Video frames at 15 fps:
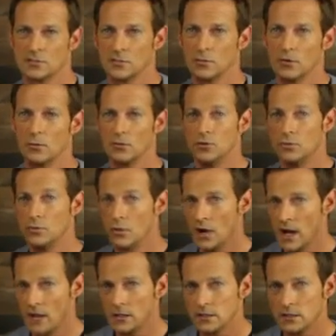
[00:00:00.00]
so that when you
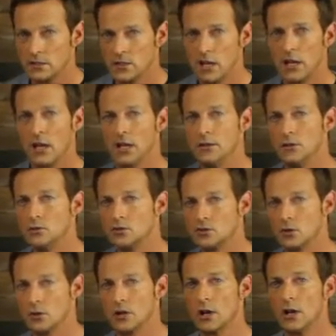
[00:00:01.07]
practice and you
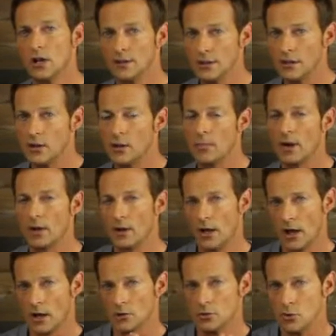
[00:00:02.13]
start thinking about
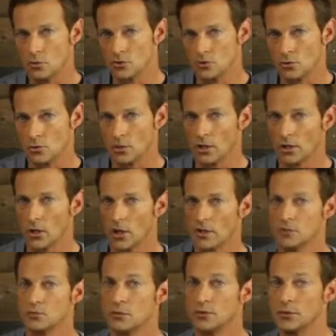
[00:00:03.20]
how your story
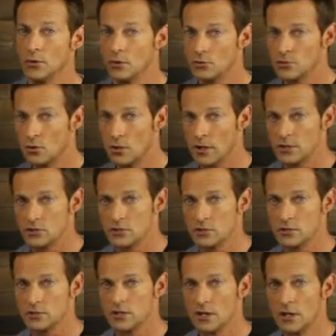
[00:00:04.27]
aligns with those
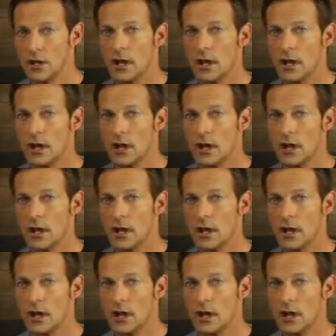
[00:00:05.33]
questions,